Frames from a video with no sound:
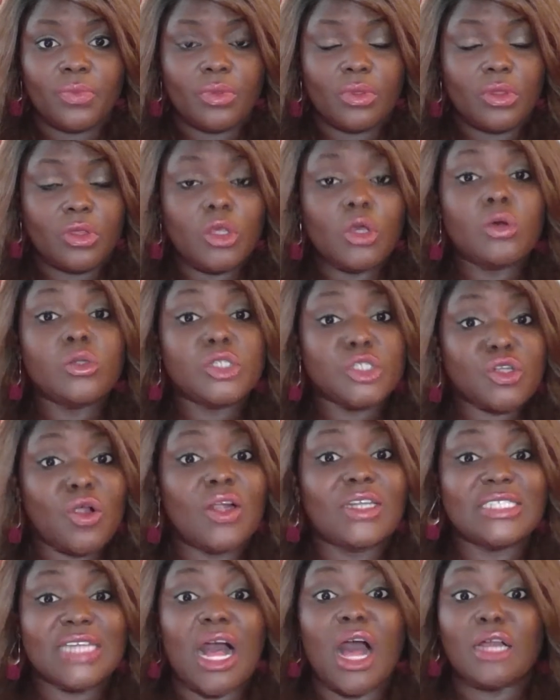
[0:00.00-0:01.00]
you'll
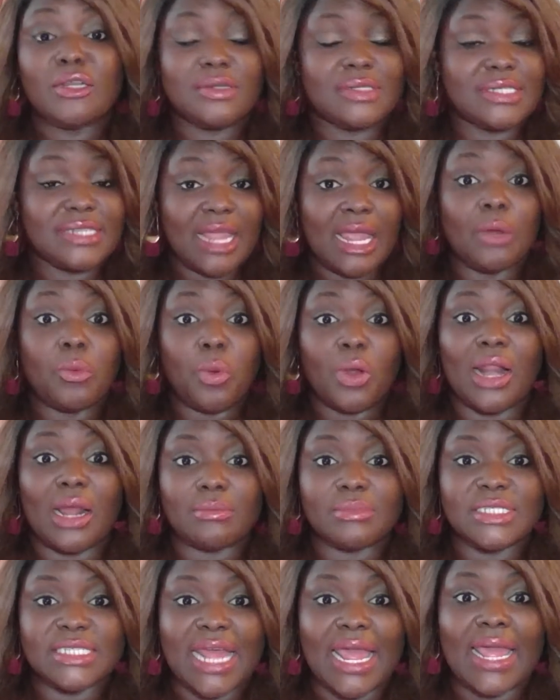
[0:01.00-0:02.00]
start to understand what I'm
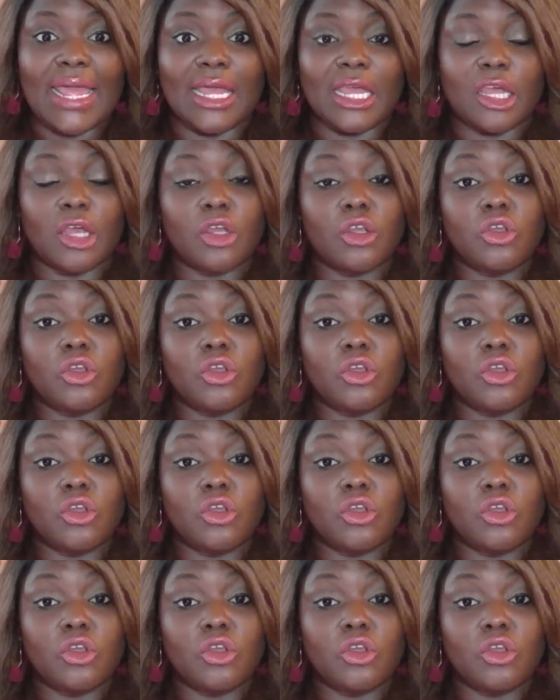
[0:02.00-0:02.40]
saying.